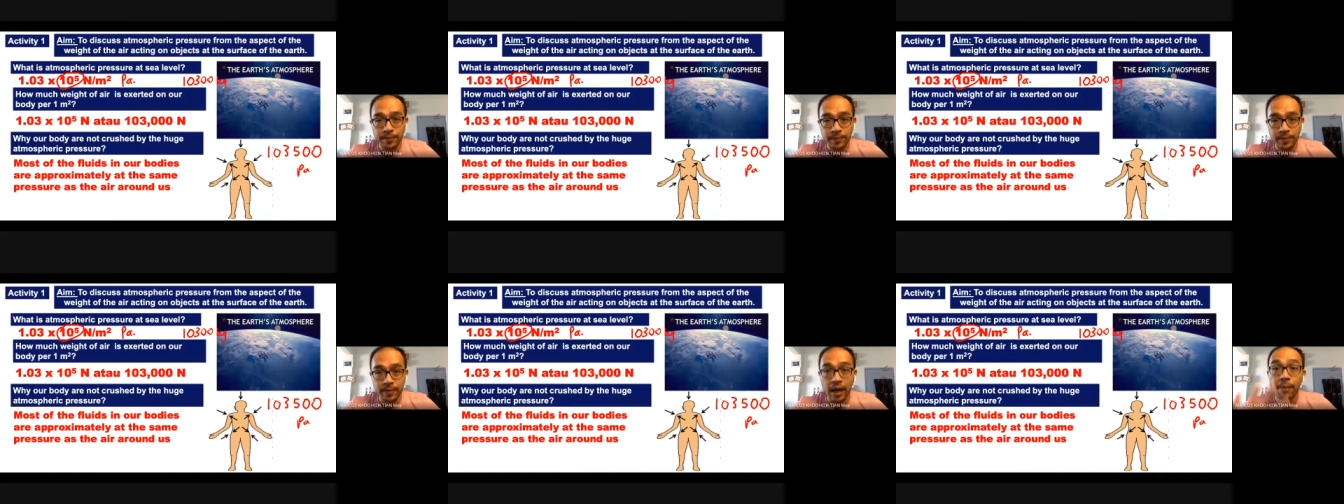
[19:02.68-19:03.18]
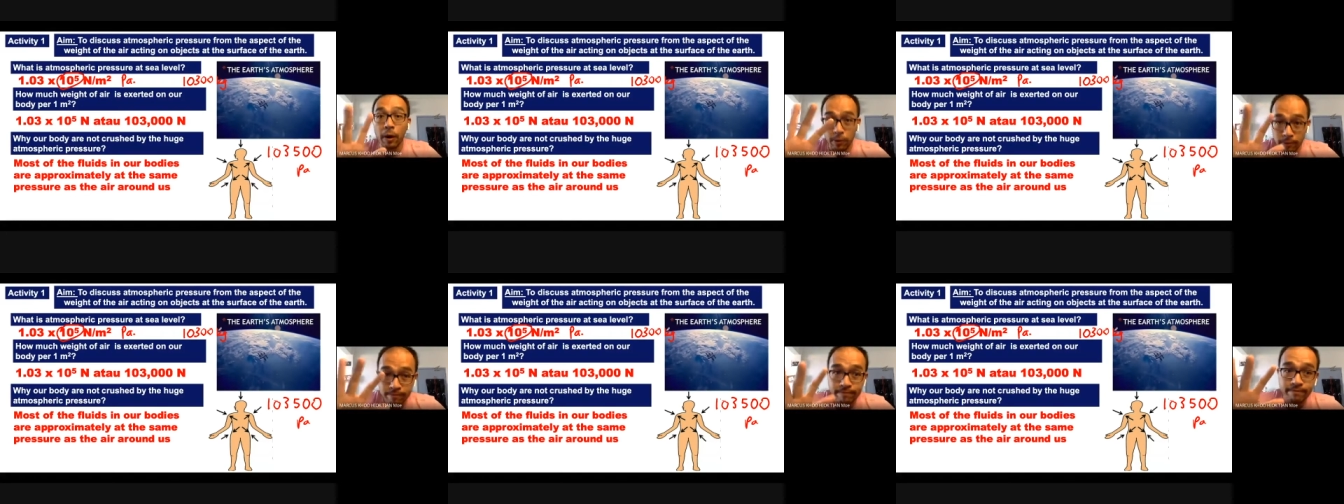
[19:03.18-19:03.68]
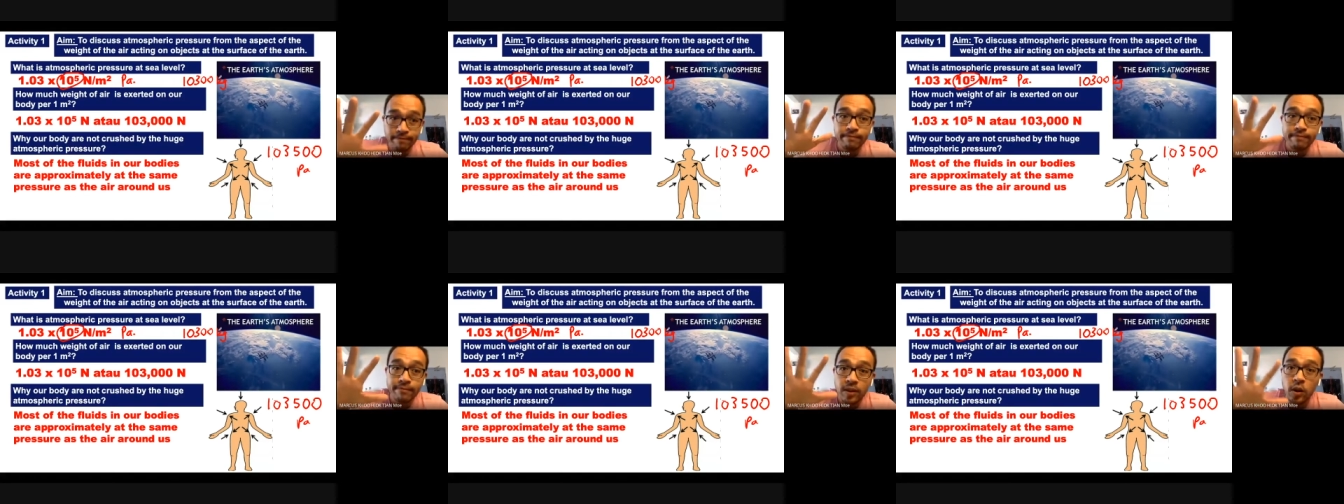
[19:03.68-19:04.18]
About.
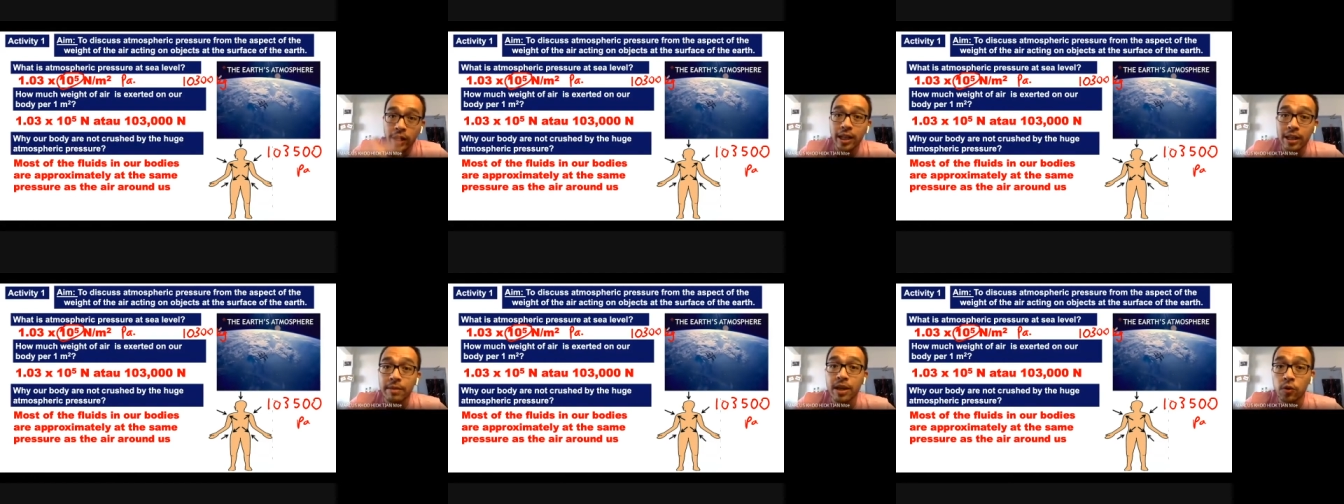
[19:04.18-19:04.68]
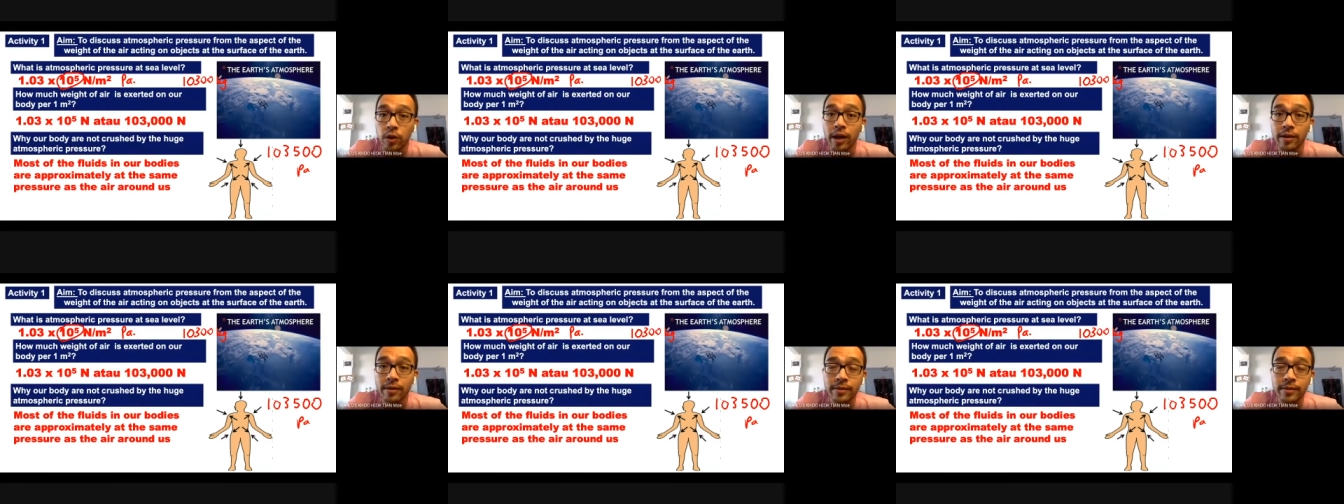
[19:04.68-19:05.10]
Okay, lebih kurang.